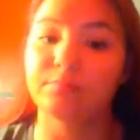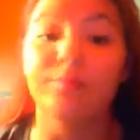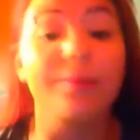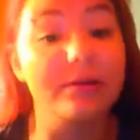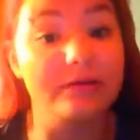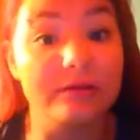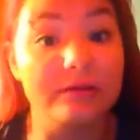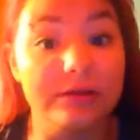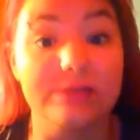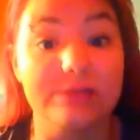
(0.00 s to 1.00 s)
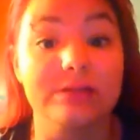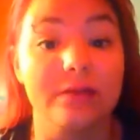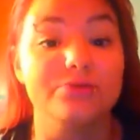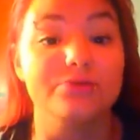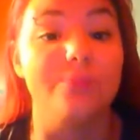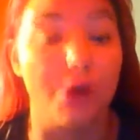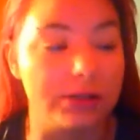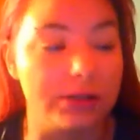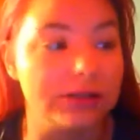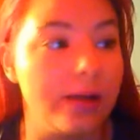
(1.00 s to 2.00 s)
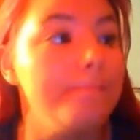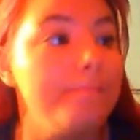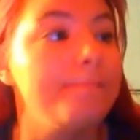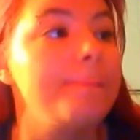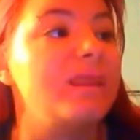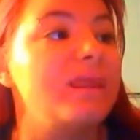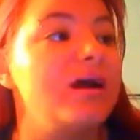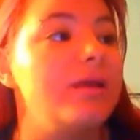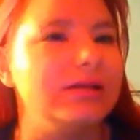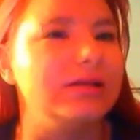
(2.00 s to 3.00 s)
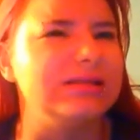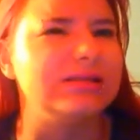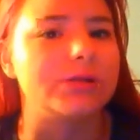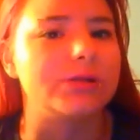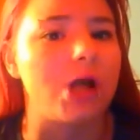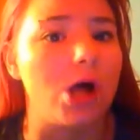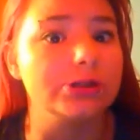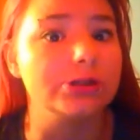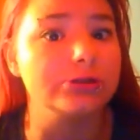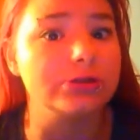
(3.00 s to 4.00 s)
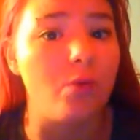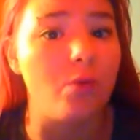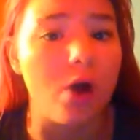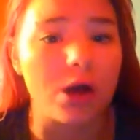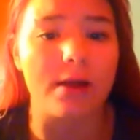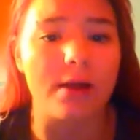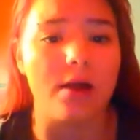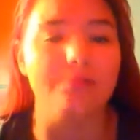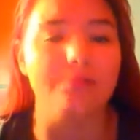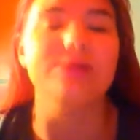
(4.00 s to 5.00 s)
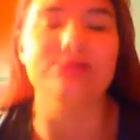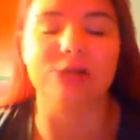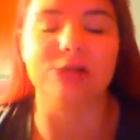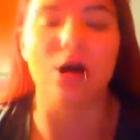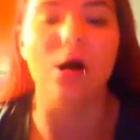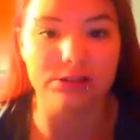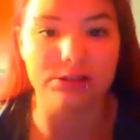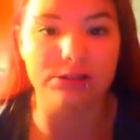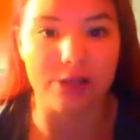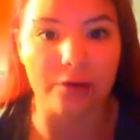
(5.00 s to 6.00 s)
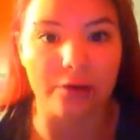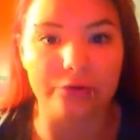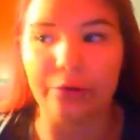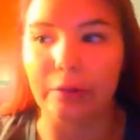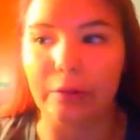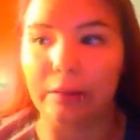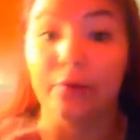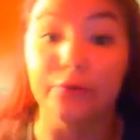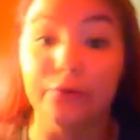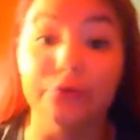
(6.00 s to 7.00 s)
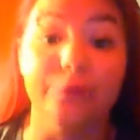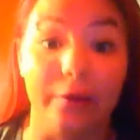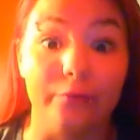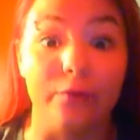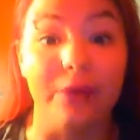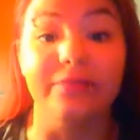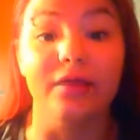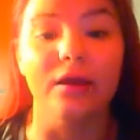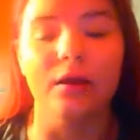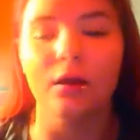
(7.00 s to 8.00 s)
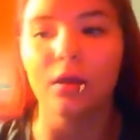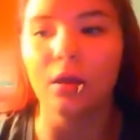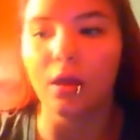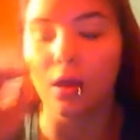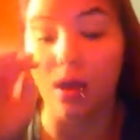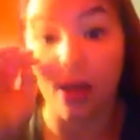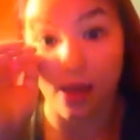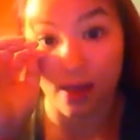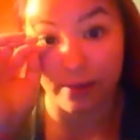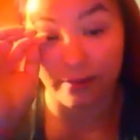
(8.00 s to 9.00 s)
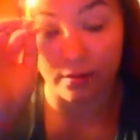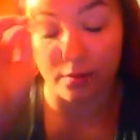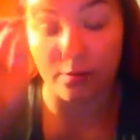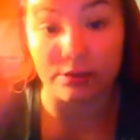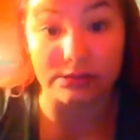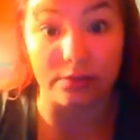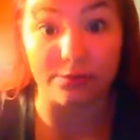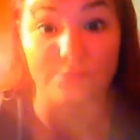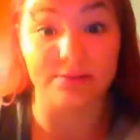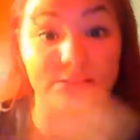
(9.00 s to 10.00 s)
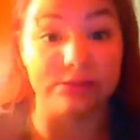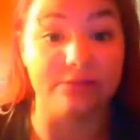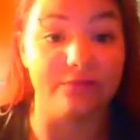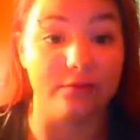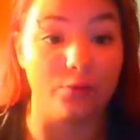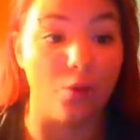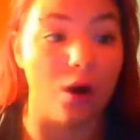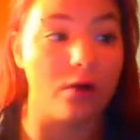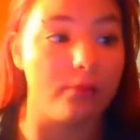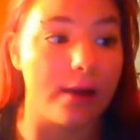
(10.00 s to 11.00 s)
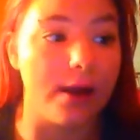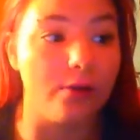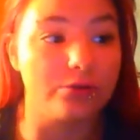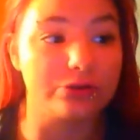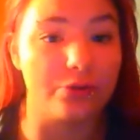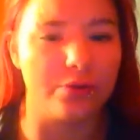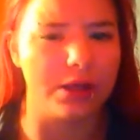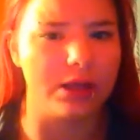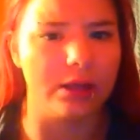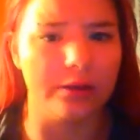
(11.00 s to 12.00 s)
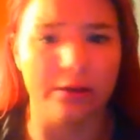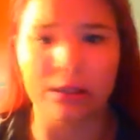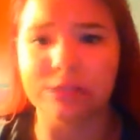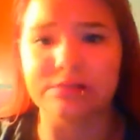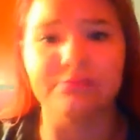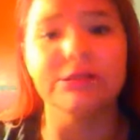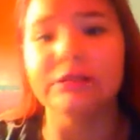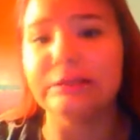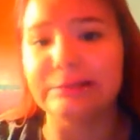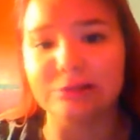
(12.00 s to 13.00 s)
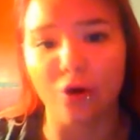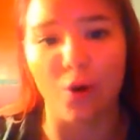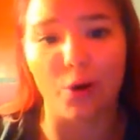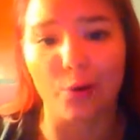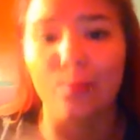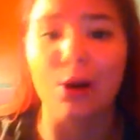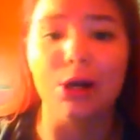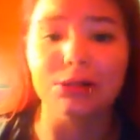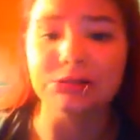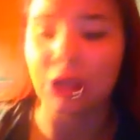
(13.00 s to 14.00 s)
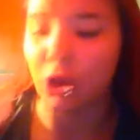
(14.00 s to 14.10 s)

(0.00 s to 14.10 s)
it's like a bunch of bars and places where college students can walk around because it's a college town, you know, Lego U's like right there. And it's like a bunch of places for them to walk around so they can get something to eat or go to bars.